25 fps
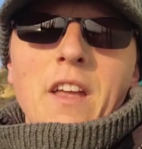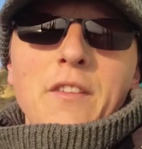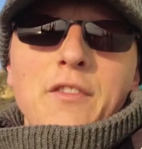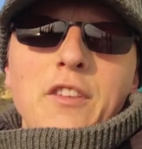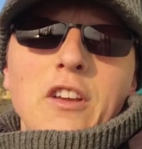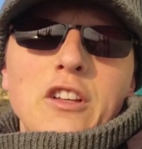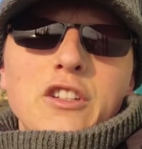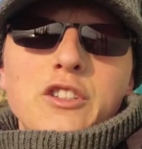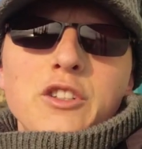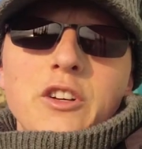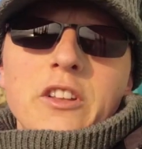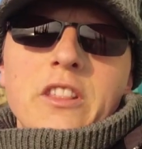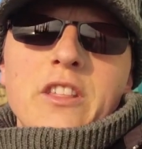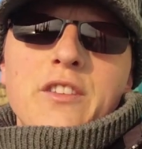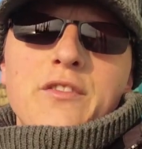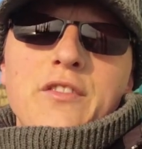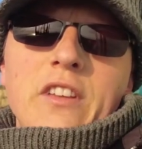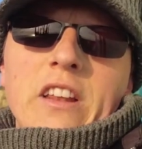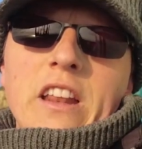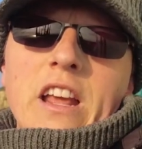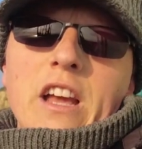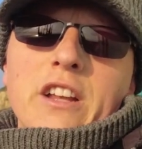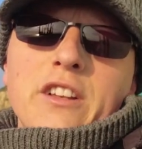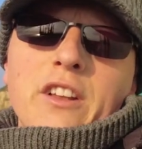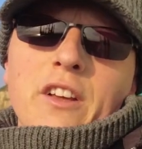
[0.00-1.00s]
If you enjoyed this
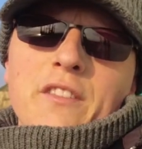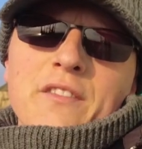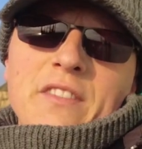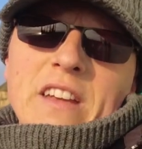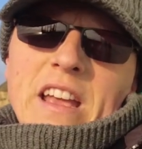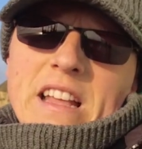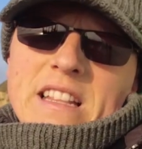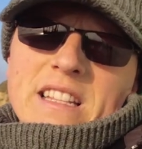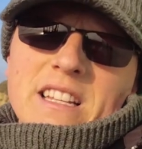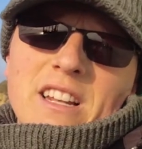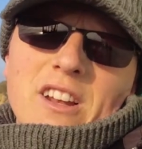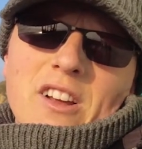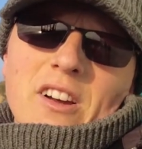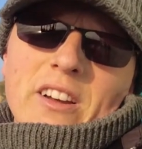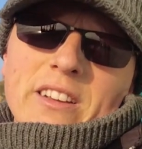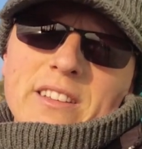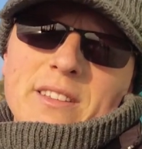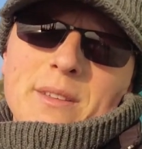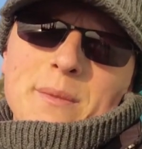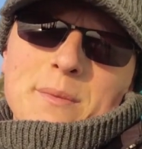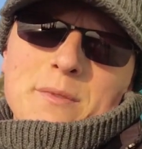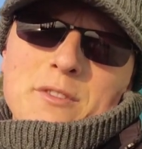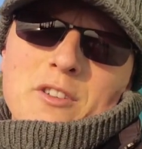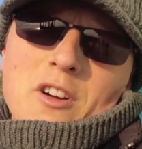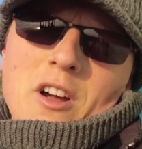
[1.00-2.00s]
video, don't forget to like,
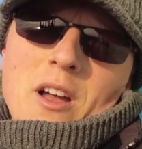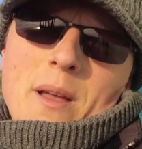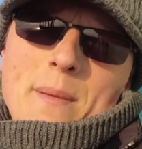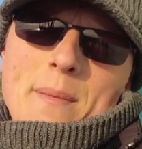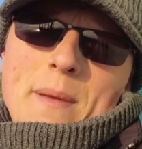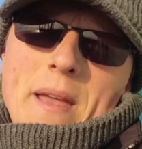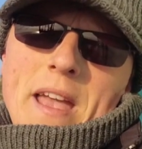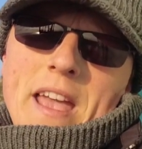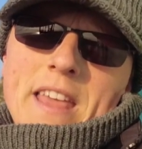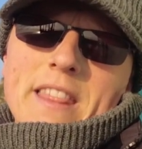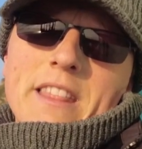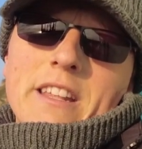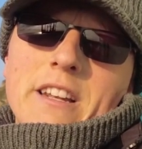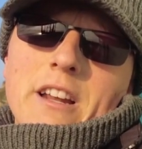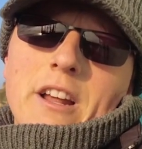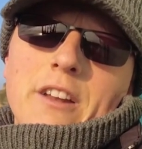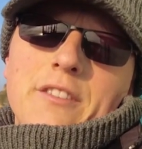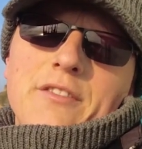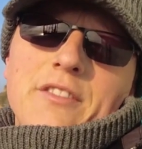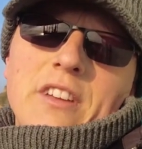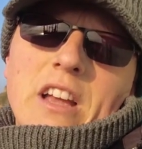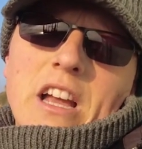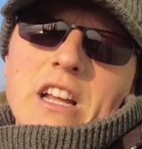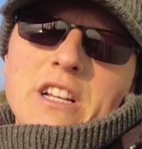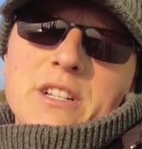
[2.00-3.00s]
subscribe, hit the
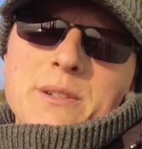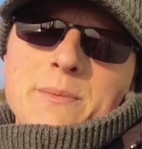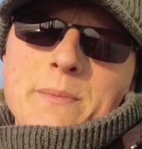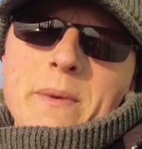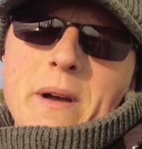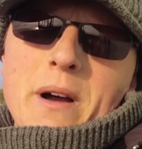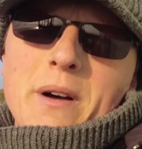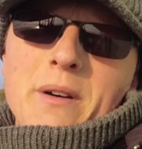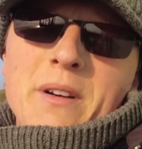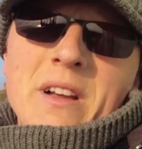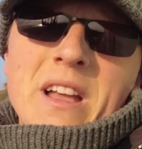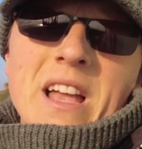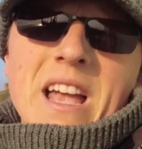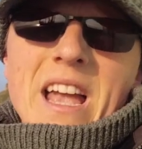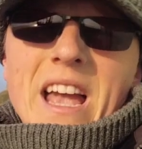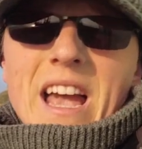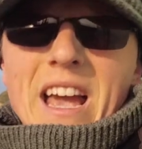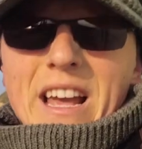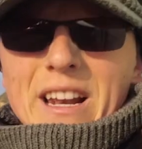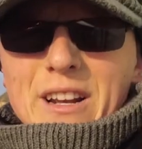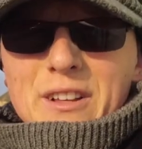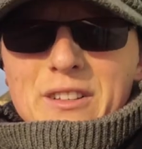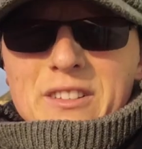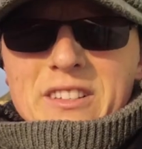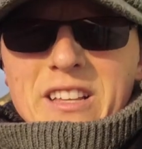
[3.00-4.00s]
notification bell,
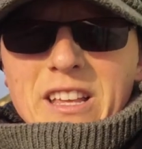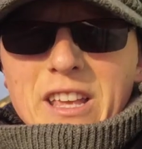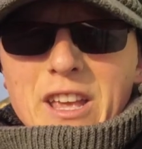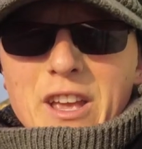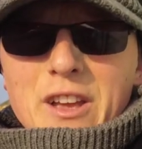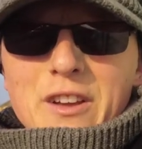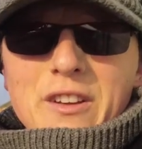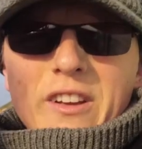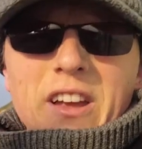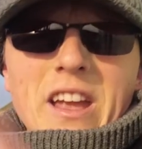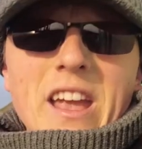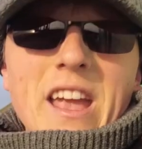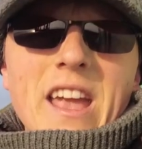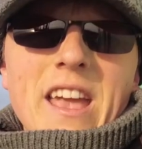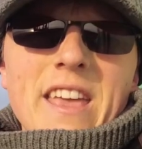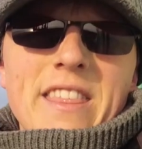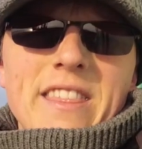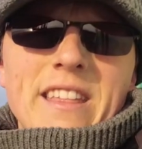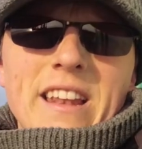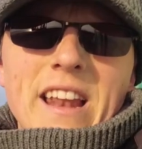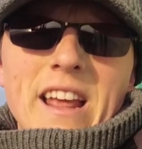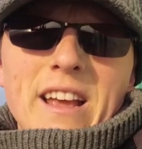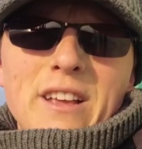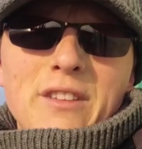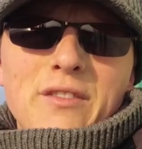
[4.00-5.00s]
and I'll see you in
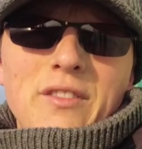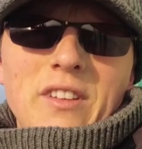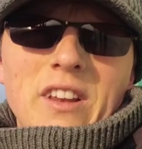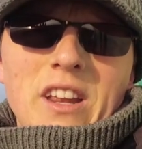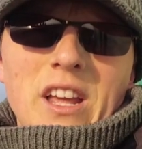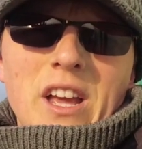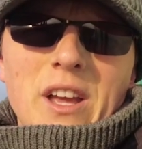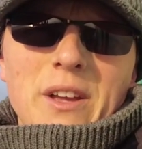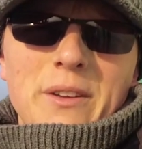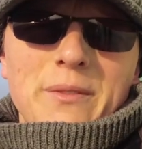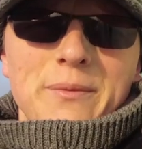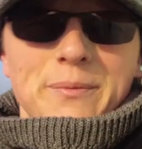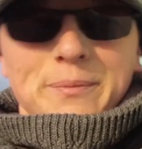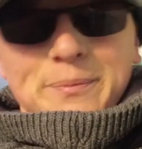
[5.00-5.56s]
the next video.